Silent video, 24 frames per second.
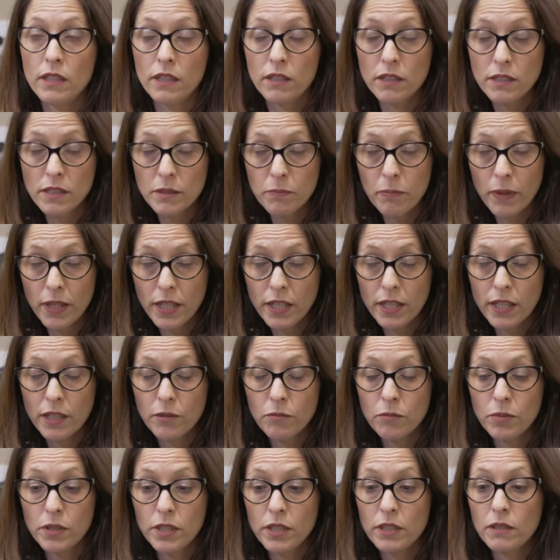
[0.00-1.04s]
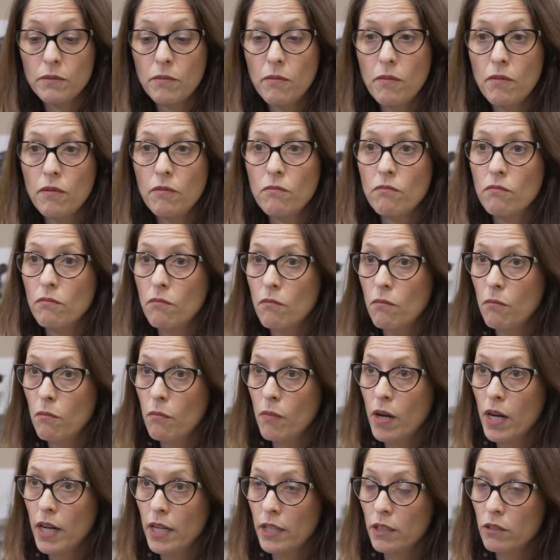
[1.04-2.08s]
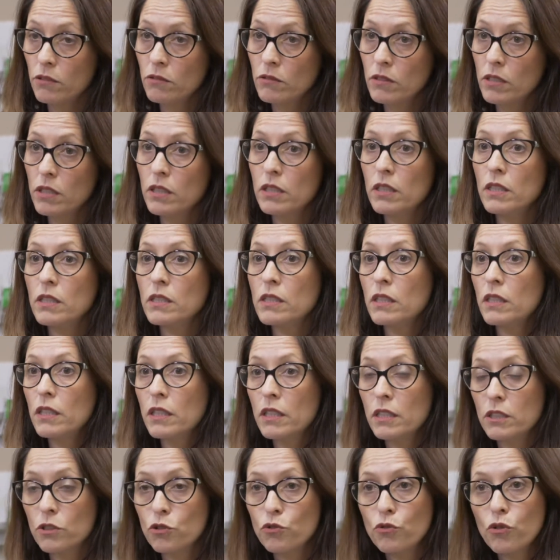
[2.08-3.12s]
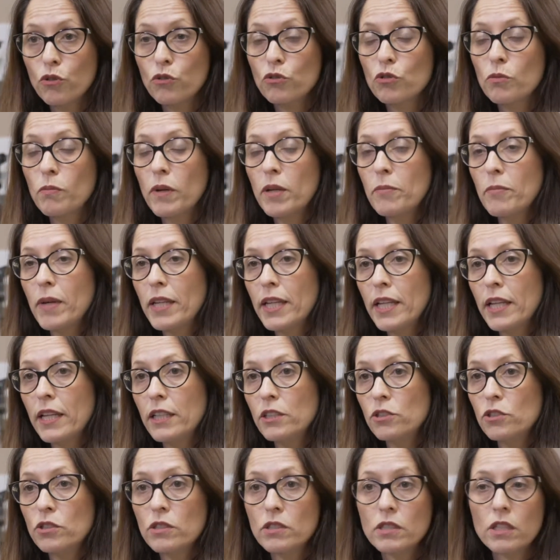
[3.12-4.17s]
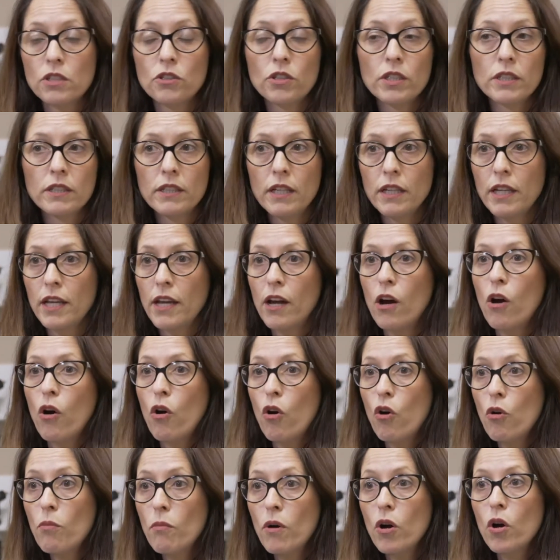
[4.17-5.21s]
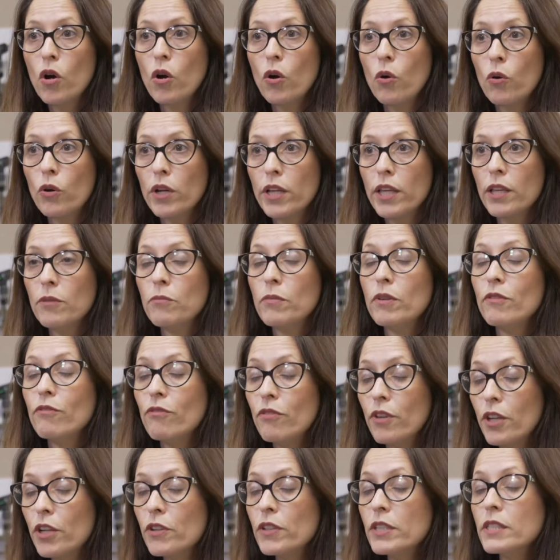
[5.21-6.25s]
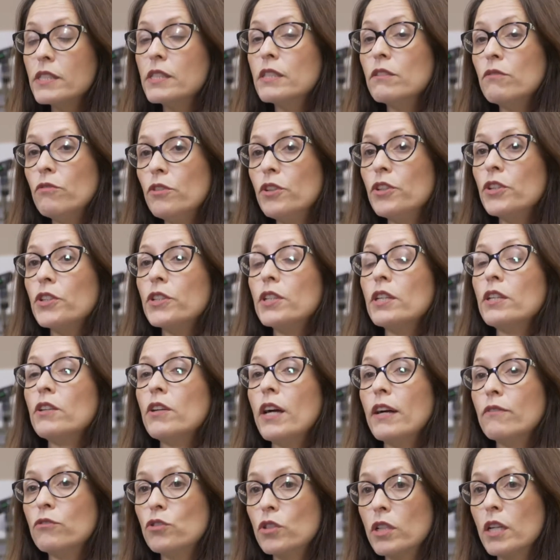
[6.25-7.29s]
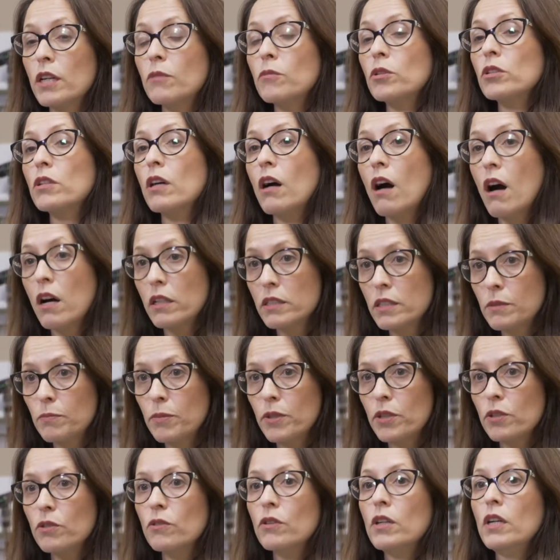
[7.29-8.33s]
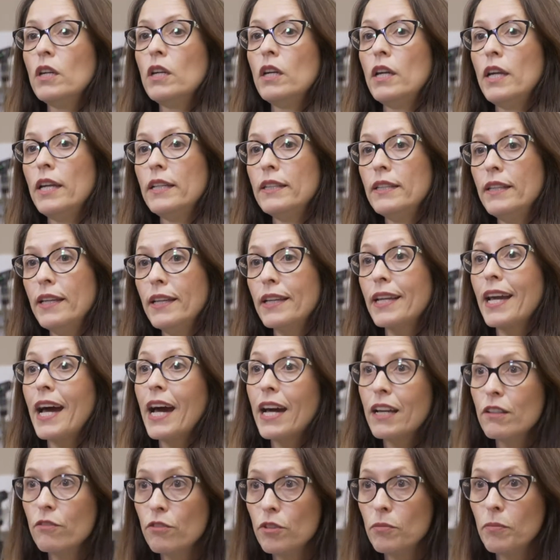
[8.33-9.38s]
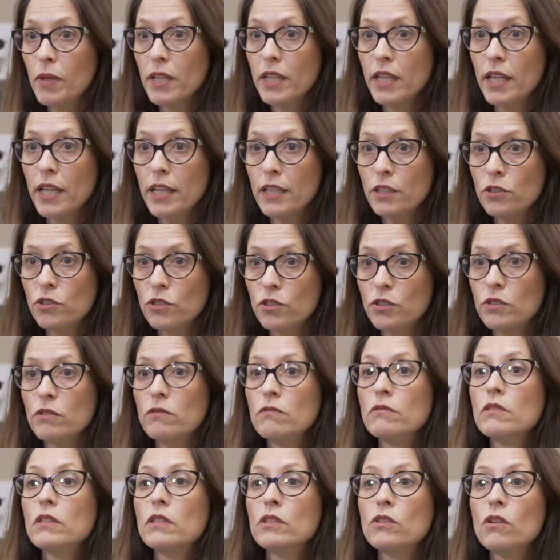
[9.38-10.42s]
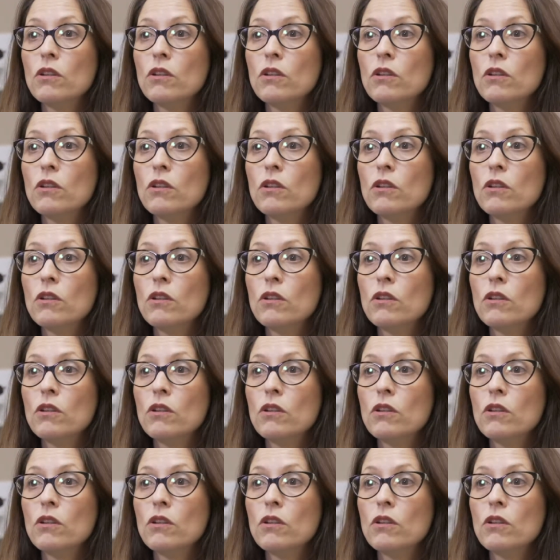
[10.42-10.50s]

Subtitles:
This pain can be mild, easily controlled by medications that you can take at home, or it can be very severe that you have to come to the hospital and take IV medication.